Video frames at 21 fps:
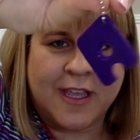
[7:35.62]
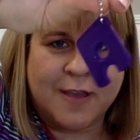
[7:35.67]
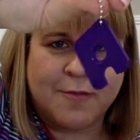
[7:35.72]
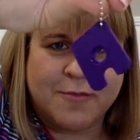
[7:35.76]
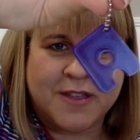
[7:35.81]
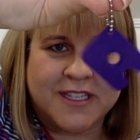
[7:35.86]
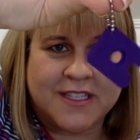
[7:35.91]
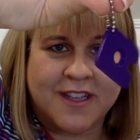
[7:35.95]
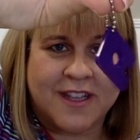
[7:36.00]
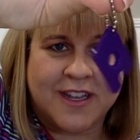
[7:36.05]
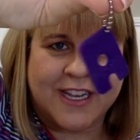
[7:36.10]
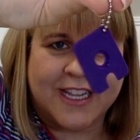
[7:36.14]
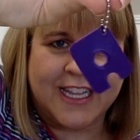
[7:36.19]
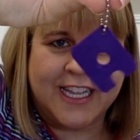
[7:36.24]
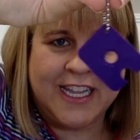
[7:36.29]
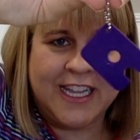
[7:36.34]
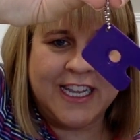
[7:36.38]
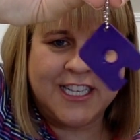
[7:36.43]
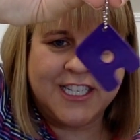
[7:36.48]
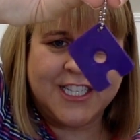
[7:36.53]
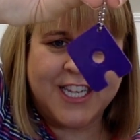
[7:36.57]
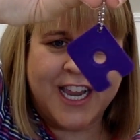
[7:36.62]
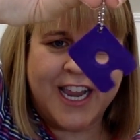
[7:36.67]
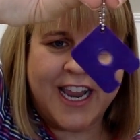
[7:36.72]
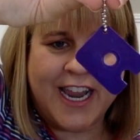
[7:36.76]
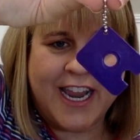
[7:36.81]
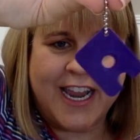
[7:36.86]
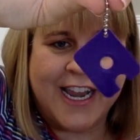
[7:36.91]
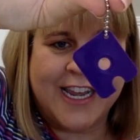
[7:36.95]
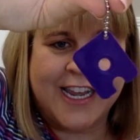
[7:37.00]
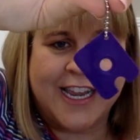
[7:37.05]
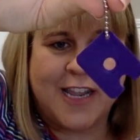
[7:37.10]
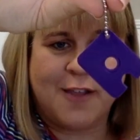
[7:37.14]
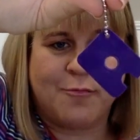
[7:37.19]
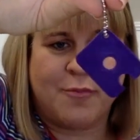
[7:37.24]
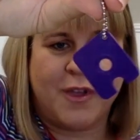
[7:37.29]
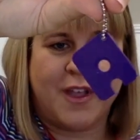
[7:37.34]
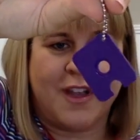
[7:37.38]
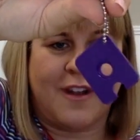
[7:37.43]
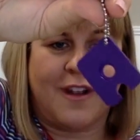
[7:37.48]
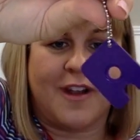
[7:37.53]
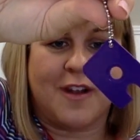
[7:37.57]
Keep this on a keychain,
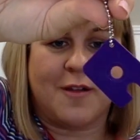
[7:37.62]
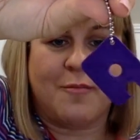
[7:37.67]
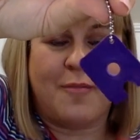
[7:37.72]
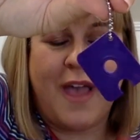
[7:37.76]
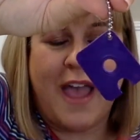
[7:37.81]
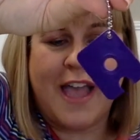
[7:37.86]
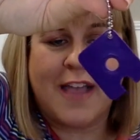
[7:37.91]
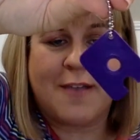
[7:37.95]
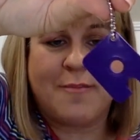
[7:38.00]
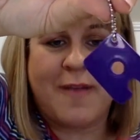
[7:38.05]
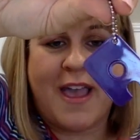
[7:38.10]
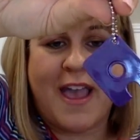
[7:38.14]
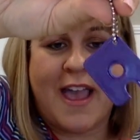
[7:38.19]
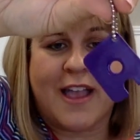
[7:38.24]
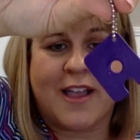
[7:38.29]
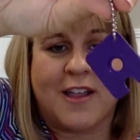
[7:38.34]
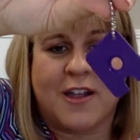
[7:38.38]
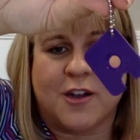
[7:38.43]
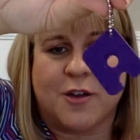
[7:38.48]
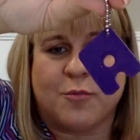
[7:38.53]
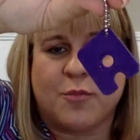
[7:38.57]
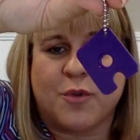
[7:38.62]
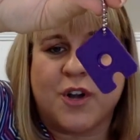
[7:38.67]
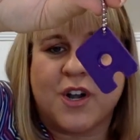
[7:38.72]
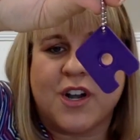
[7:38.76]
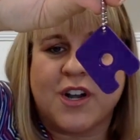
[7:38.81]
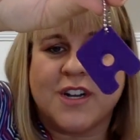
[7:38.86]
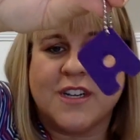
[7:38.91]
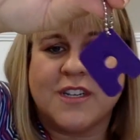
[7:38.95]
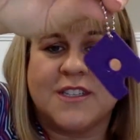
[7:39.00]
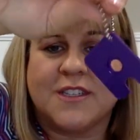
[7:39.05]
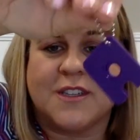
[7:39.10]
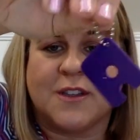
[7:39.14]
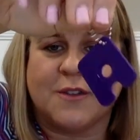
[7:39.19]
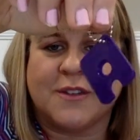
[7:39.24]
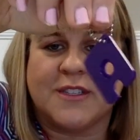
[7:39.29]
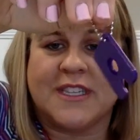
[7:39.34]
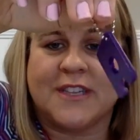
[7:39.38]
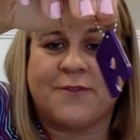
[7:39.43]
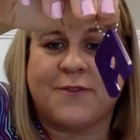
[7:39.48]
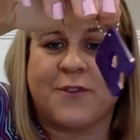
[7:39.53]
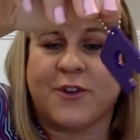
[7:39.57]
keep it on a backpack, on a purse, so
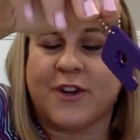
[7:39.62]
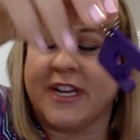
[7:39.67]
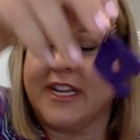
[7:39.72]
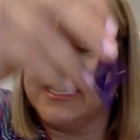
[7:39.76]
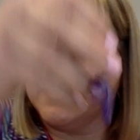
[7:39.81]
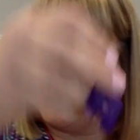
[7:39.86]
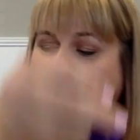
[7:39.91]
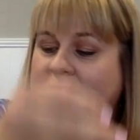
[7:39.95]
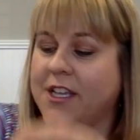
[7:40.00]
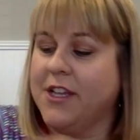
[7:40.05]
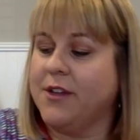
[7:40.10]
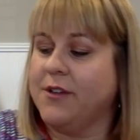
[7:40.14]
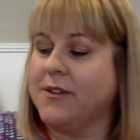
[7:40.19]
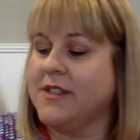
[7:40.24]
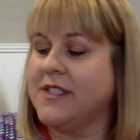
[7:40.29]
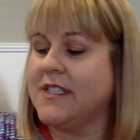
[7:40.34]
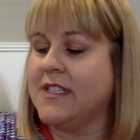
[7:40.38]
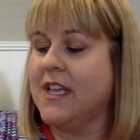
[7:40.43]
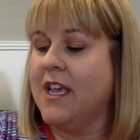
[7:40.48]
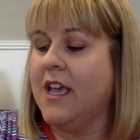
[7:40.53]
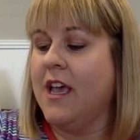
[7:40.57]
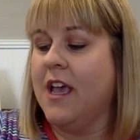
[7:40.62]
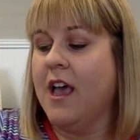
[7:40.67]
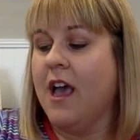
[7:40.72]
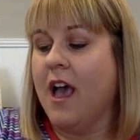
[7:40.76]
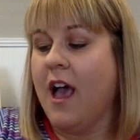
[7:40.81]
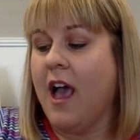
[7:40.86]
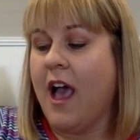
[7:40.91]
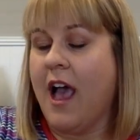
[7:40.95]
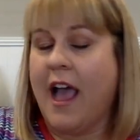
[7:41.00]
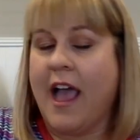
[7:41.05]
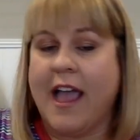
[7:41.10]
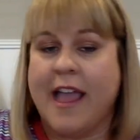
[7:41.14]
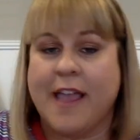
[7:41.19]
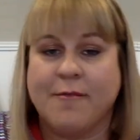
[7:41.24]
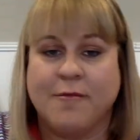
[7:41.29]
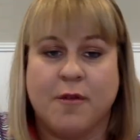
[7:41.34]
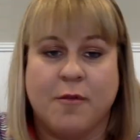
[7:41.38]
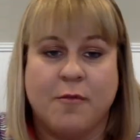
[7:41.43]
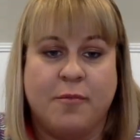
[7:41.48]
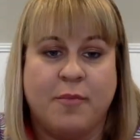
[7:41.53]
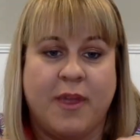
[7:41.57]
it's for easy use.
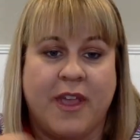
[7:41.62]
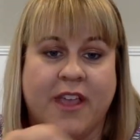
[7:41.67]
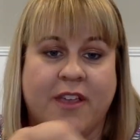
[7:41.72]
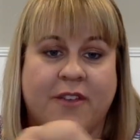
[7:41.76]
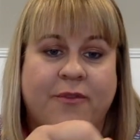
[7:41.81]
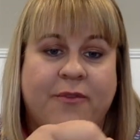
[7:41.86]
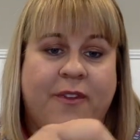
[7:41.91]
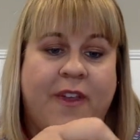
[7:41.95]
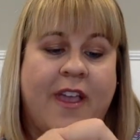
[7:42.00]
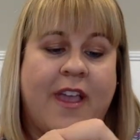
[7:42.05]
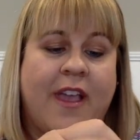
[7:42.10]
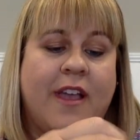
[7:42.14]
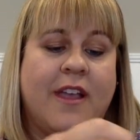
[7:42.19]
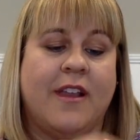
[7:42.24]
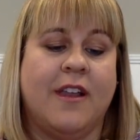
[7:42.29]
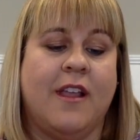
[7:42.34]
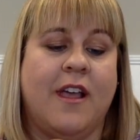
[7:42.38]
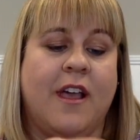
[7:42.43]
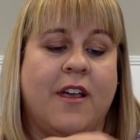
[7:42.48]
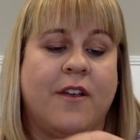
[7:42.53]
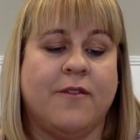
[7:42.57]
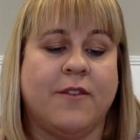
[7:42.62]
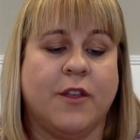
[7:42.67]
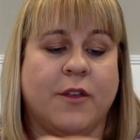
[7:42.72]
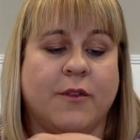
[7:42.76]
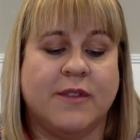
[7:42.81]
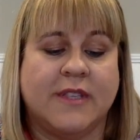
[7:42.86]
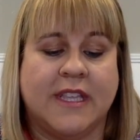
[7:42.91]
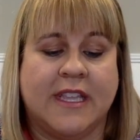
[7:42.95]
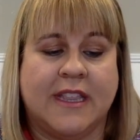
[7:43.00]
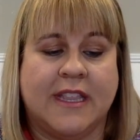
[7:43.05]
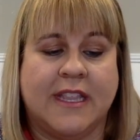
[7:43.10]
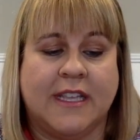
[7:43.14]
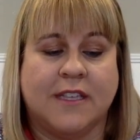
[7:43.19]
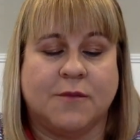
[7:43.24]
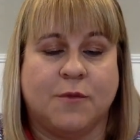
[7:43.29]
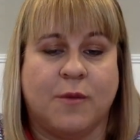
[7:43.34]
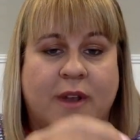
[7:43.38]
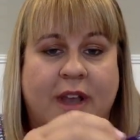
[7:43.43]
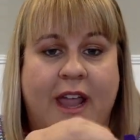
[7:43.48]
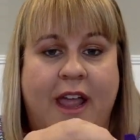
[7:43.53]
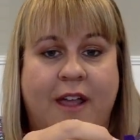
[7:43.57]
I'm a big fan of using
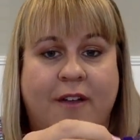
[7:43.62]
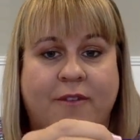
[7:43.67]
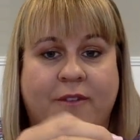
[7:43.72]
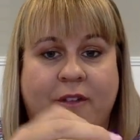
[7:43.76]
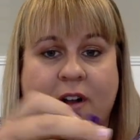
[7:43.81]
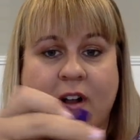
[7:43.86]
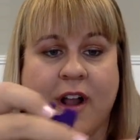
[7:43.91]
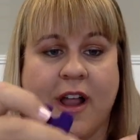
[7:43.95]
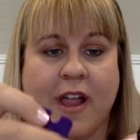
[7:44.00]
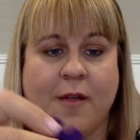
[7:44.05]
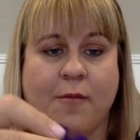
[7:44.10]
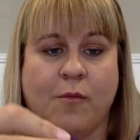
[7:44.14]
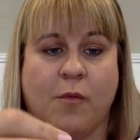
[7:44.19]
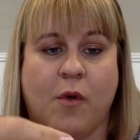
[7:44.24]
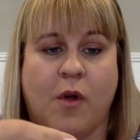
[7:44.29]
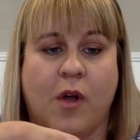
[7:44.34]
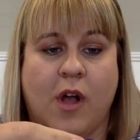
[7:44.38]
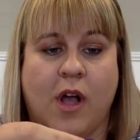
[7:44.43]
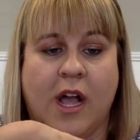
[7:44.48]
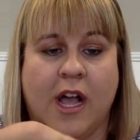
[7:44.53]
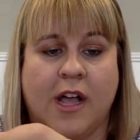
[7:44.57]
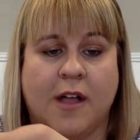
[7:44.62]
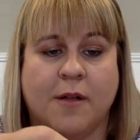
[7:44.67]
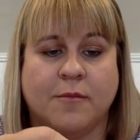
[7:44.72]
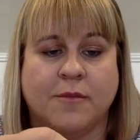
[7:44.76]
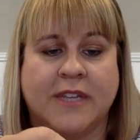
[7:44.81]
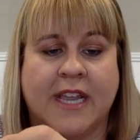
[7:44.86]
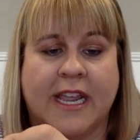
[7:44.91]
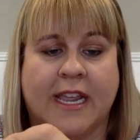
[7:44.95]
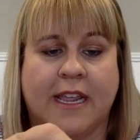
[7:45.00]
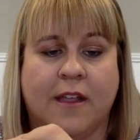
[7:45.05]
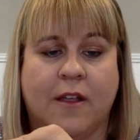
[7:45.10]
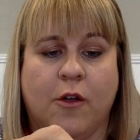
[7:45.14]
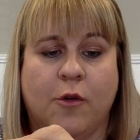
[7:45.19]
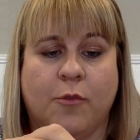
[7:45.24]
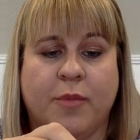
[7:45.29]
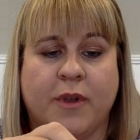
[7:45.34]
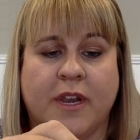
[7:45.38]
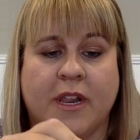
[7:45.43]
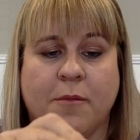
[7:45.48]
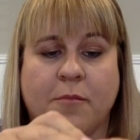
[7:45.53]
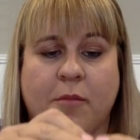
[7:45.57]
these whenever I'm
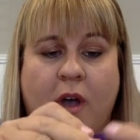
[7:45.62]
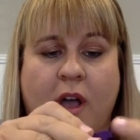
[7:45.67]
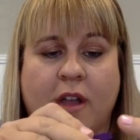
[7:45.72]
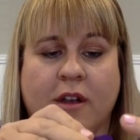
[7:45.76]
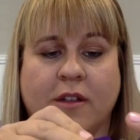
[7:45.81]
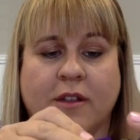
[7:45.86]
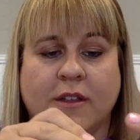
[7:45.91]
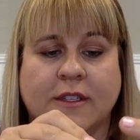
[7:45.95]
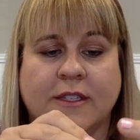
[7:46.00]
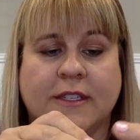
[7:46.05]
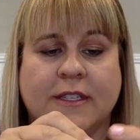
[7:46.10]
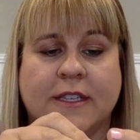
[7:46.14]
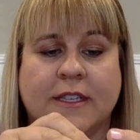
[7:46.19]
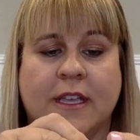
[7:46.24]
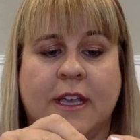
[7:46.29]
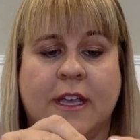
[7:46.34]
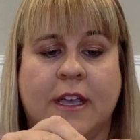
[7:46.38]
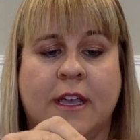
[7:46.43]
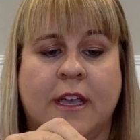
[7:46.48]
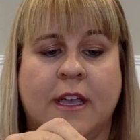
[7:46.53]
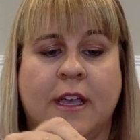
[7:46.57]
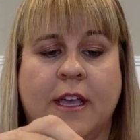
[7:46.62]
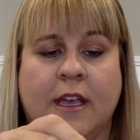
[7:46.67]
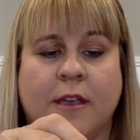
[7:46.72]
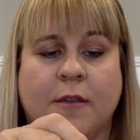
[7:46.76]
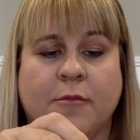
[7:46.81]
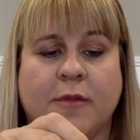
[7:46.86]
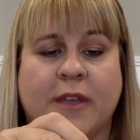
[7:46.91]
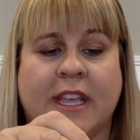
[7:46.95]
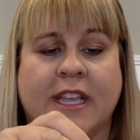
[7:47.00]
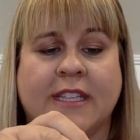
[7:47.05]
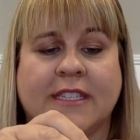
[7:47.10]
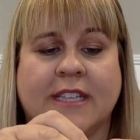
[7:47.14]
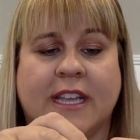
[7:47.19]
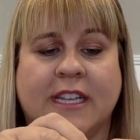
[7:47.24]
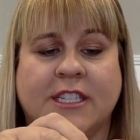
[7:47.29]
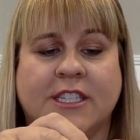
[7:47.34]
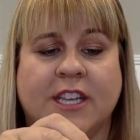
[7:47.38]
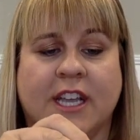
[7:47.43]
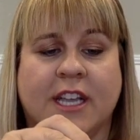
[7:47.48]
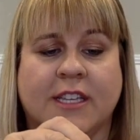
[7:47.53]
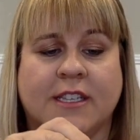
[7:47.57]
opening bottles, because
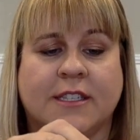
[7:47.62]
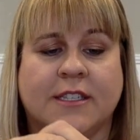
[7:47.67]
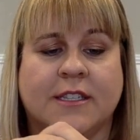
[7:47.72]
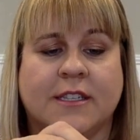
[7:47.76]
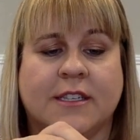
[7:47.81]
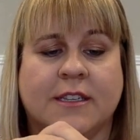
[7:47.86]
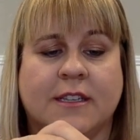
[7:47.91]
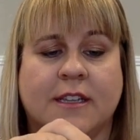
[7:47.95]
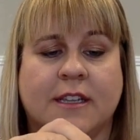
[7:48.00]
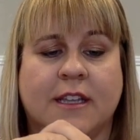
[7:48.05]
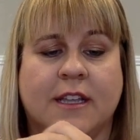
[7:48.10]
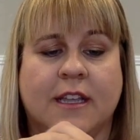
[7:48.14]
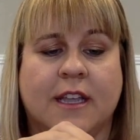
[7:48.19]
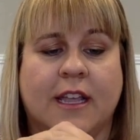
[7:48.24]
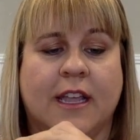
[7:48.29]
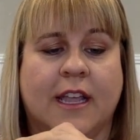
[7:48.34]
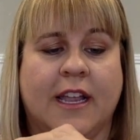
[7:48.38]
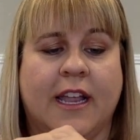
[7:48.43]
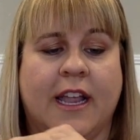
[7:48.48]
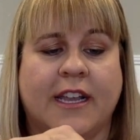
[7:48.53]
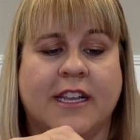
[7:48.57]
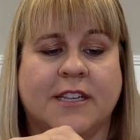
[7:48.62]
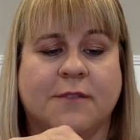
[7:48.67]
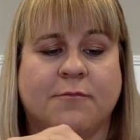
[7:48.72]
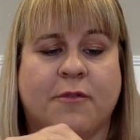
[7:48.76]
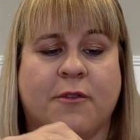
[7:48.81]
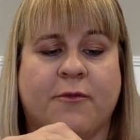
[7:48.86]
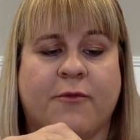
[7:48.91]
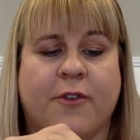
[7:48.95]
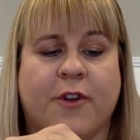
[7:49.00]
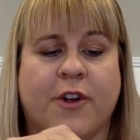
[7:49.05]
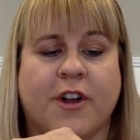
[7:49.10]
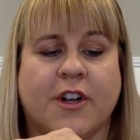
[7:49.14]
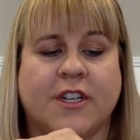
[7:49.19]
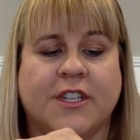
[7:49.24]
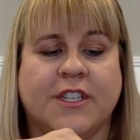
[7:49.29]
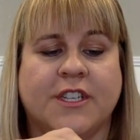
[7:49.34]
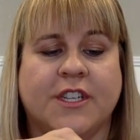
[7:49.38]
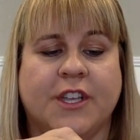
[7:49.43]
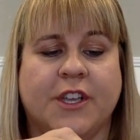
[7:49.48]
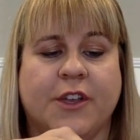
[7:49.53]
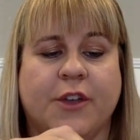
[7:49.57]
I just prefer
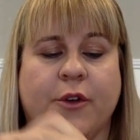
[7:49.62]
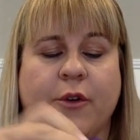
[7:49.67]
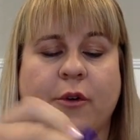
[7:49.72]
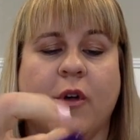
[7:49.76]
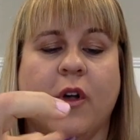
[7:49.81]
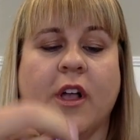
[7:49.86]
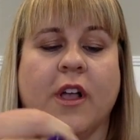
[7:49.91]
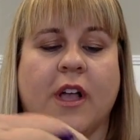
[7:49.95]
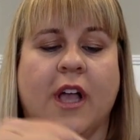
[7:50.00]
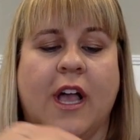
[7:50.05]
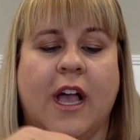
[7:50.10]
to,